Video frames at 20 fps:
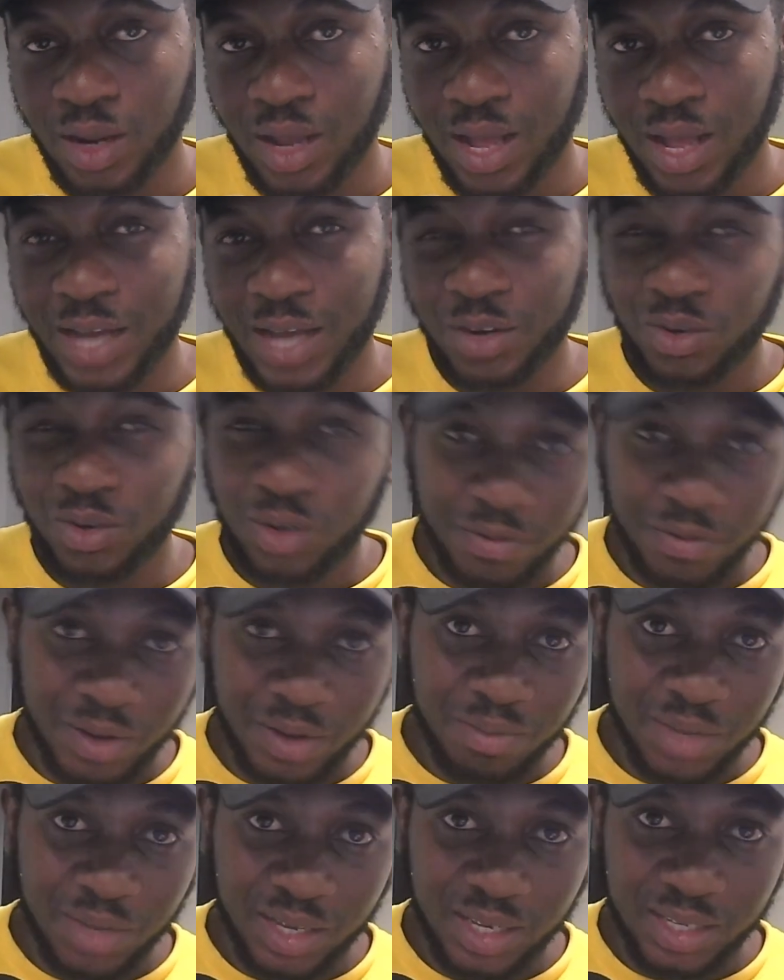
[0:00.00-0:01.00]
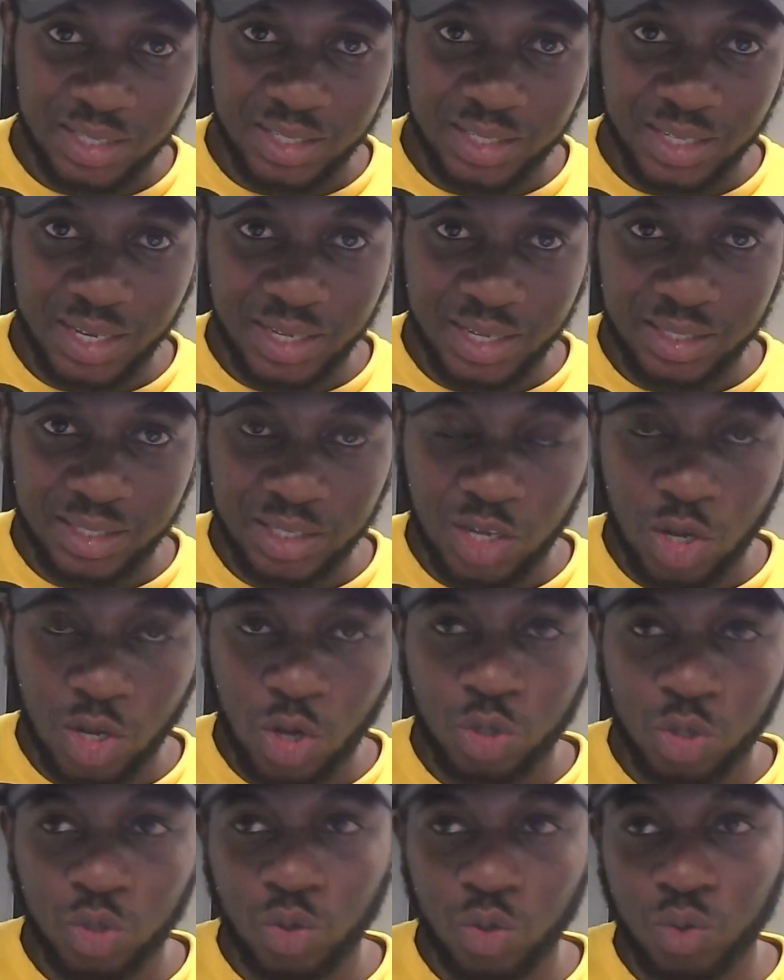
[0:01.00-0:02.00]
I don't know if I'm making sense.
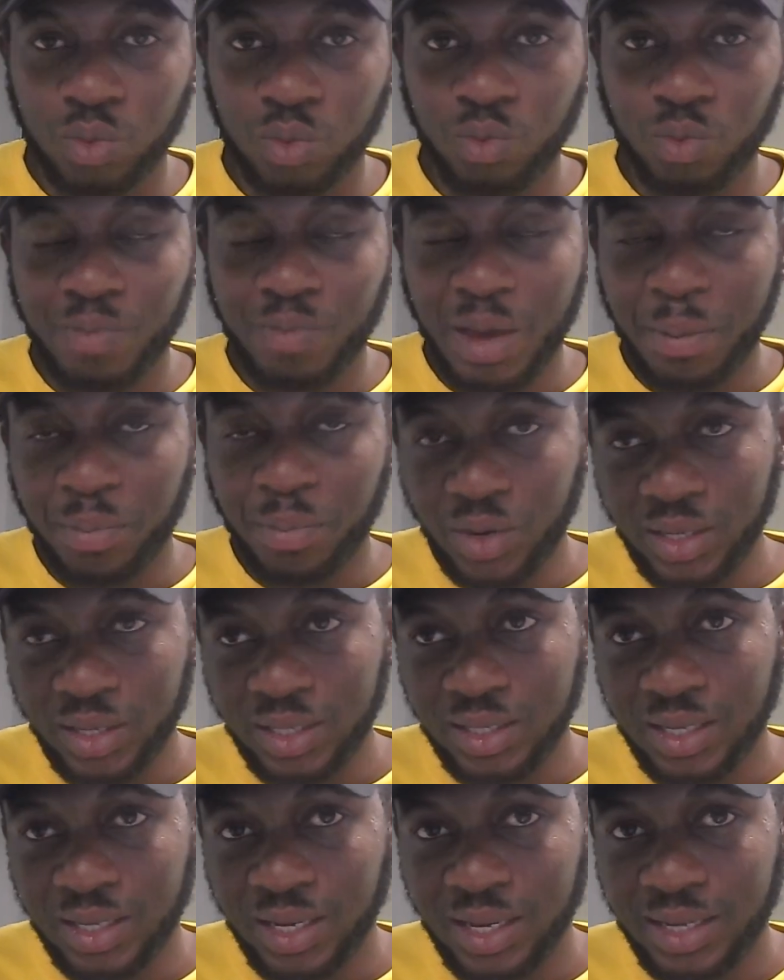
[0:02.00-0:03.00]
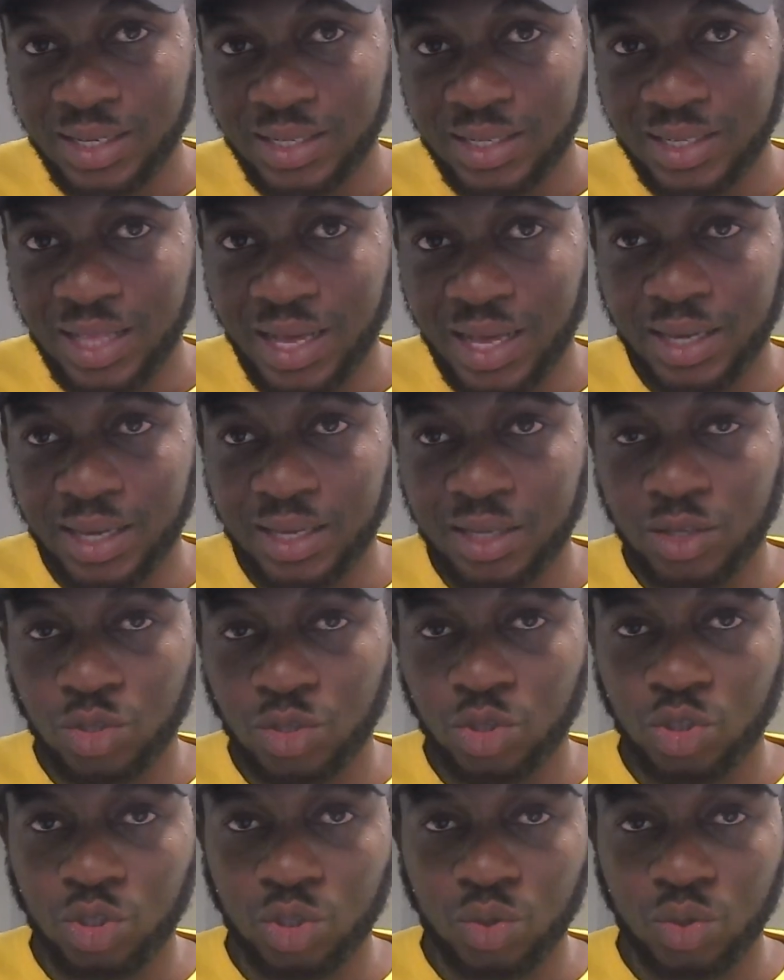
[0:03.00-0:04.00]
So my point here is, like,
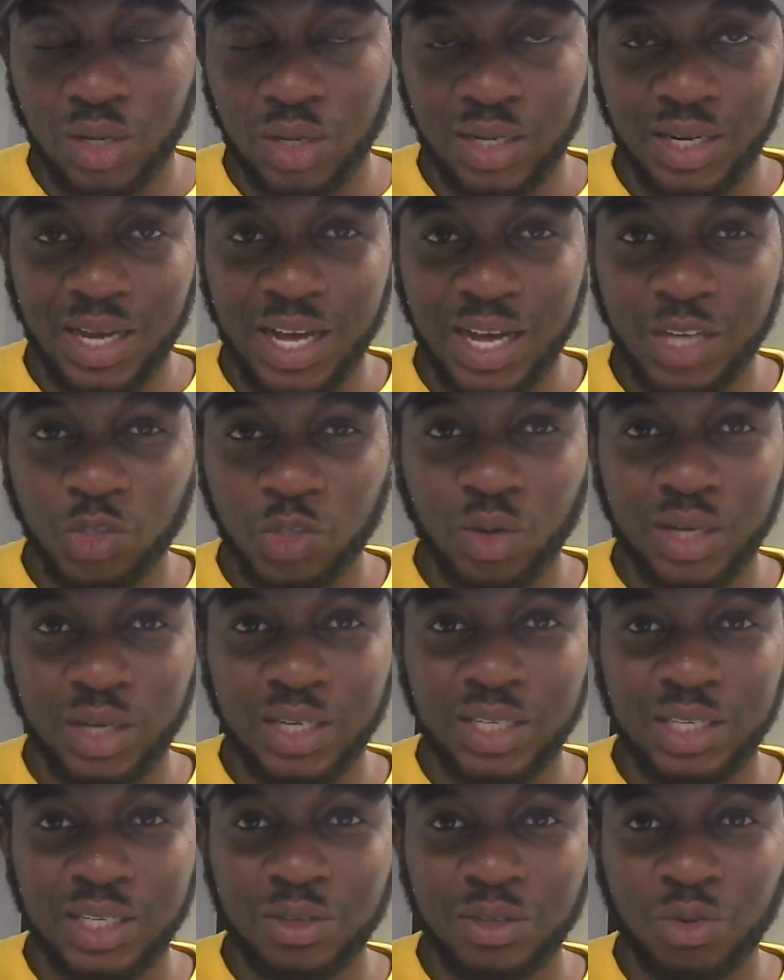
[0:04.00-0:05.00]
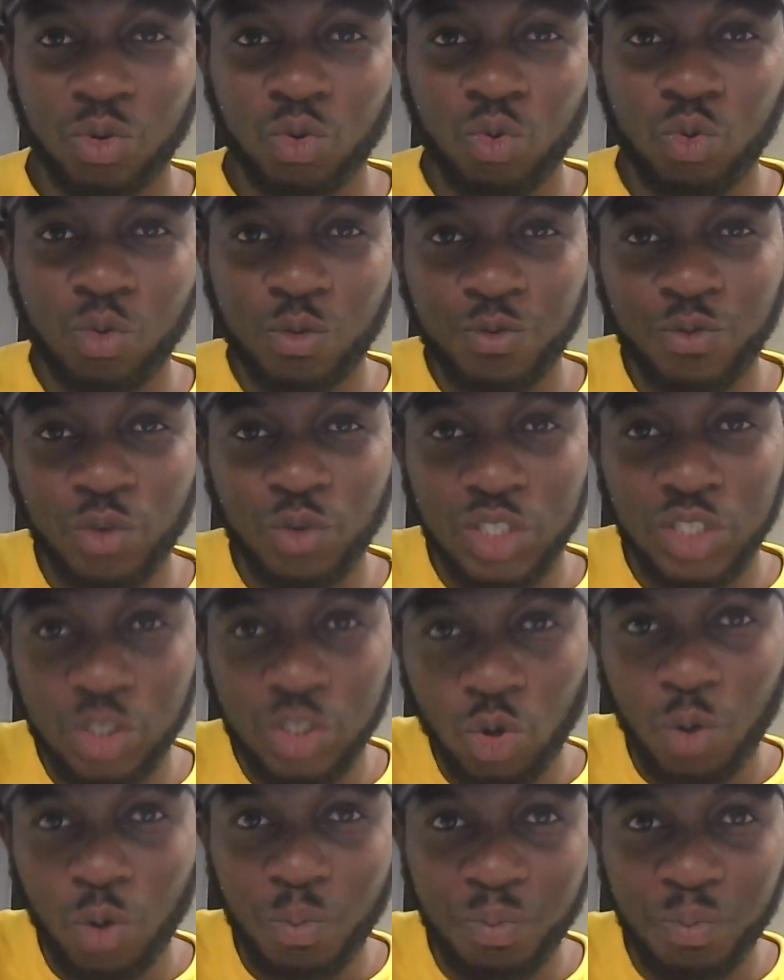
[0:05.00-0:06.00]
you can actually look for
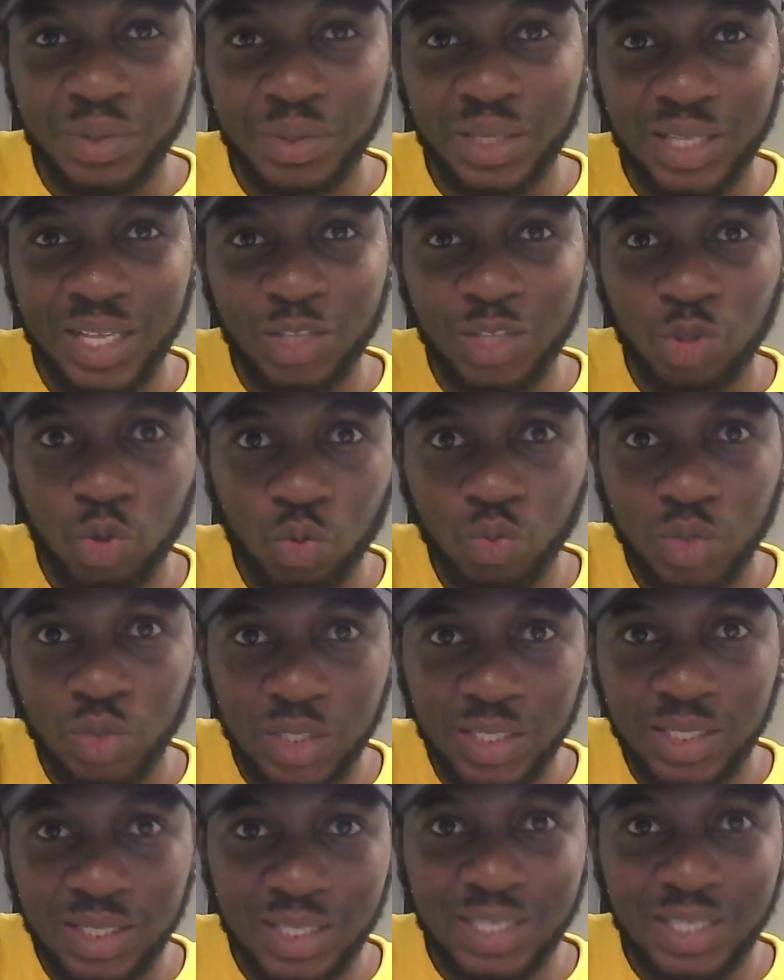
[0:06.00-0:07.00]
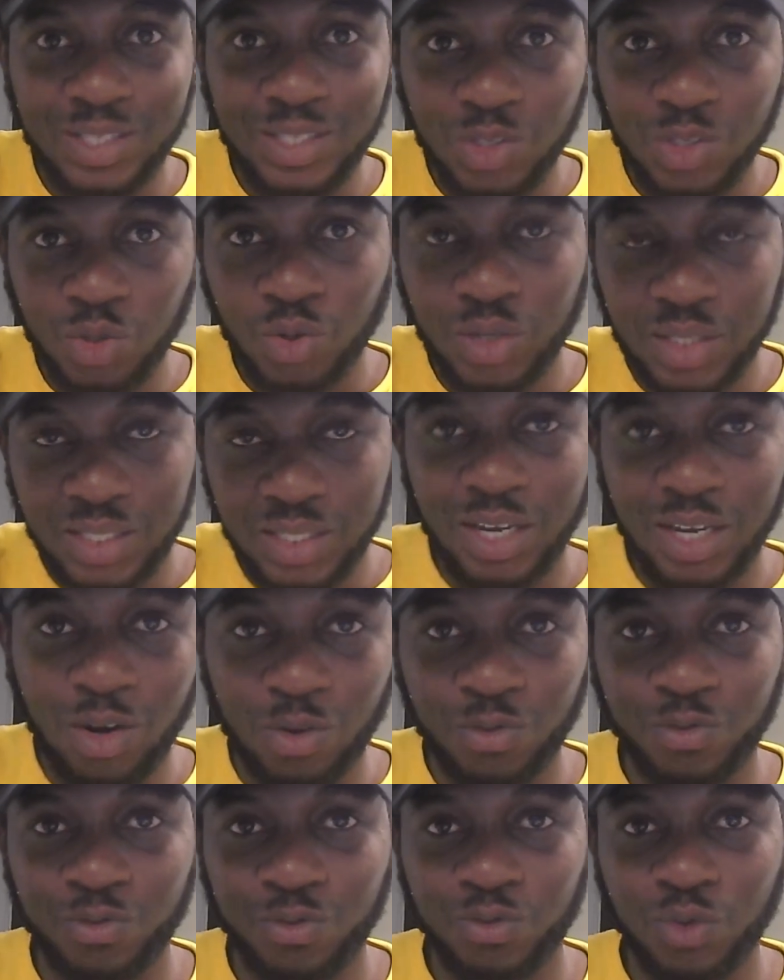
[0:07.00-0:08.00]
this company and do this thing
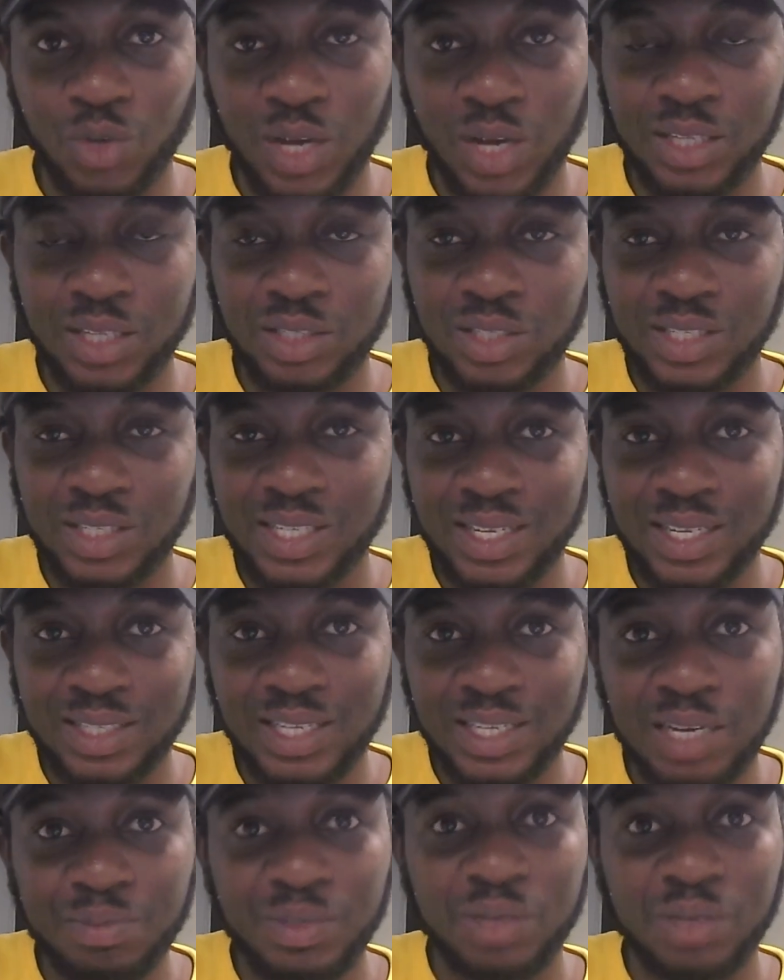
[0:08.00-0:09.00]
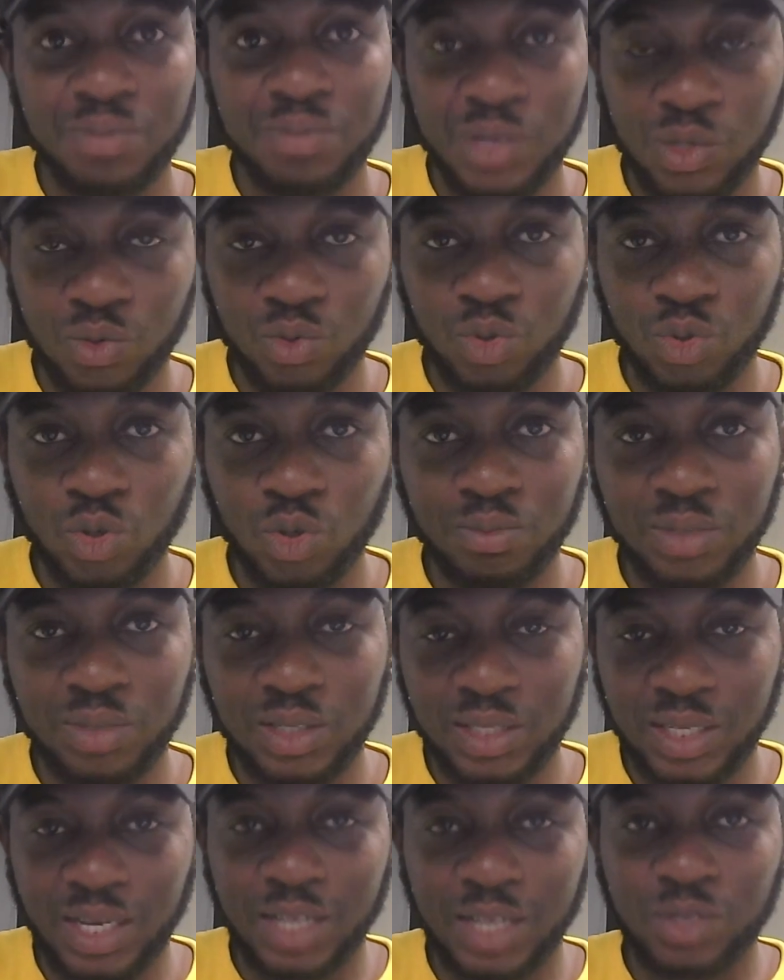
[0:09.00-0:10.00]
yourself. You can send them a mail. Don't be
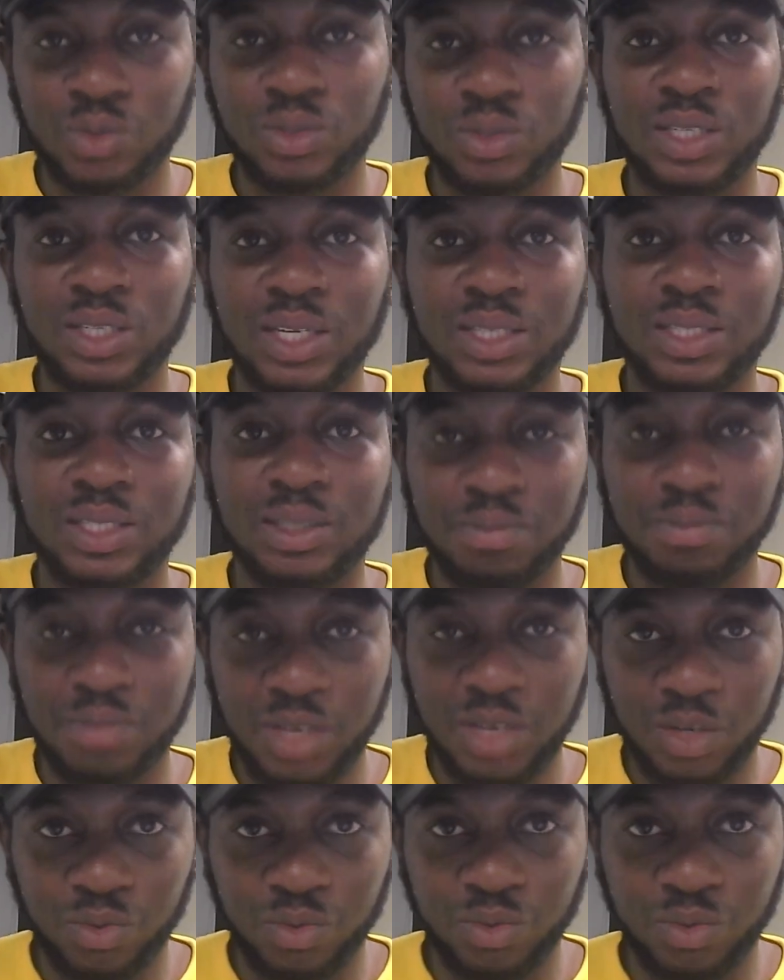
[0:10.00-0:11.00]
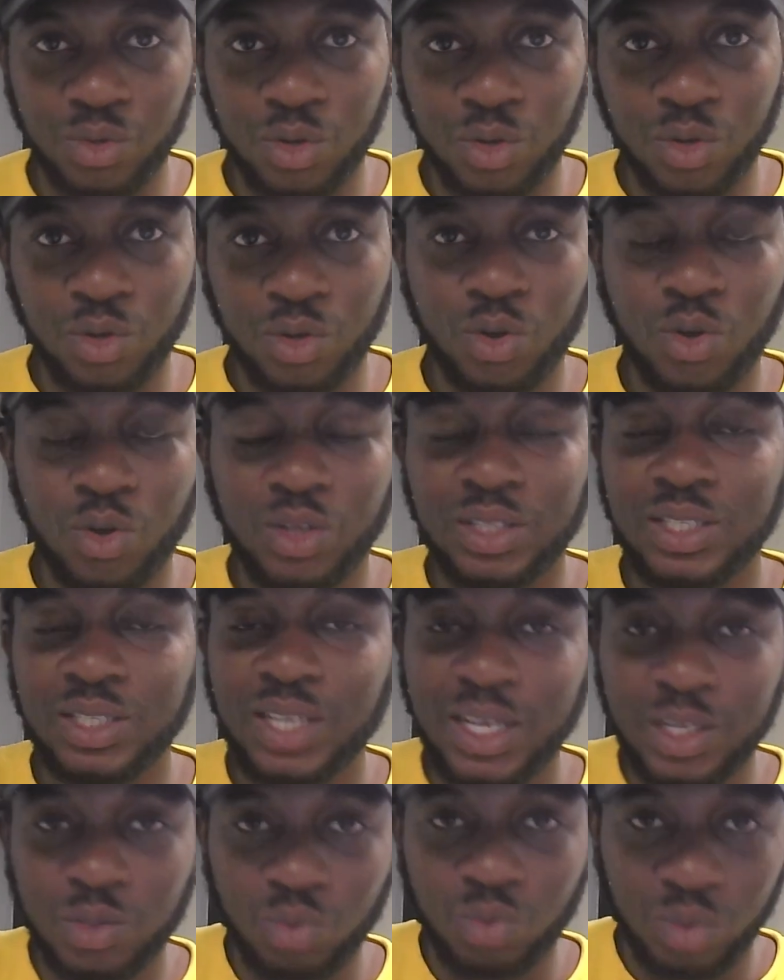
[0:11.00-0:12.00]
scared to send a mail.
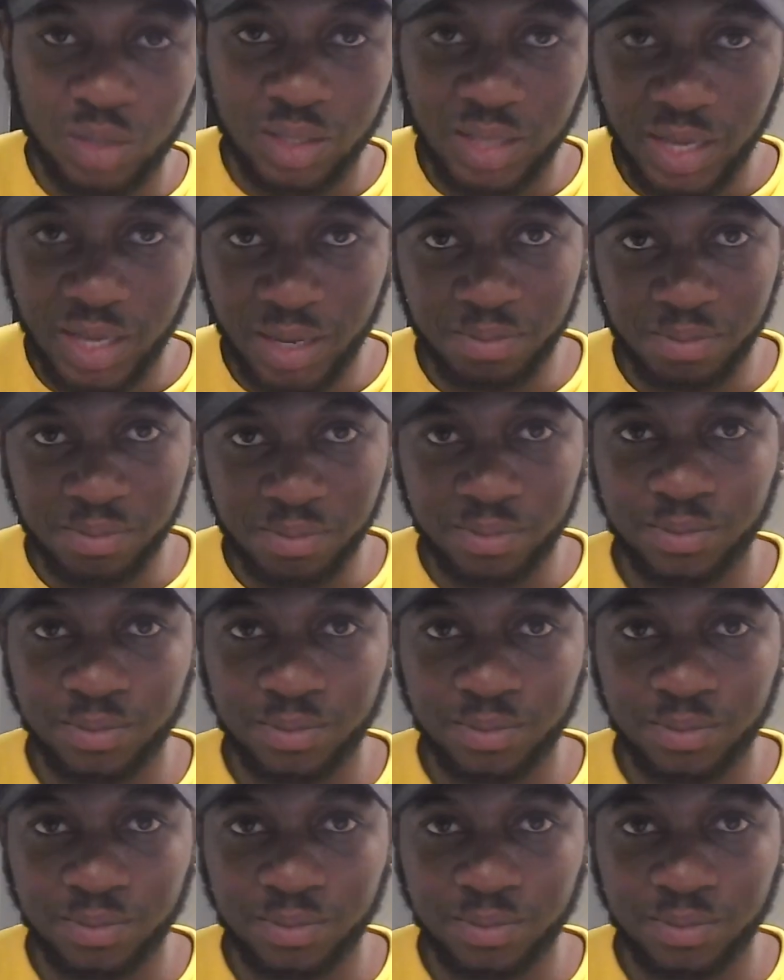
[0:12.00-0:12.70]
Connect with them.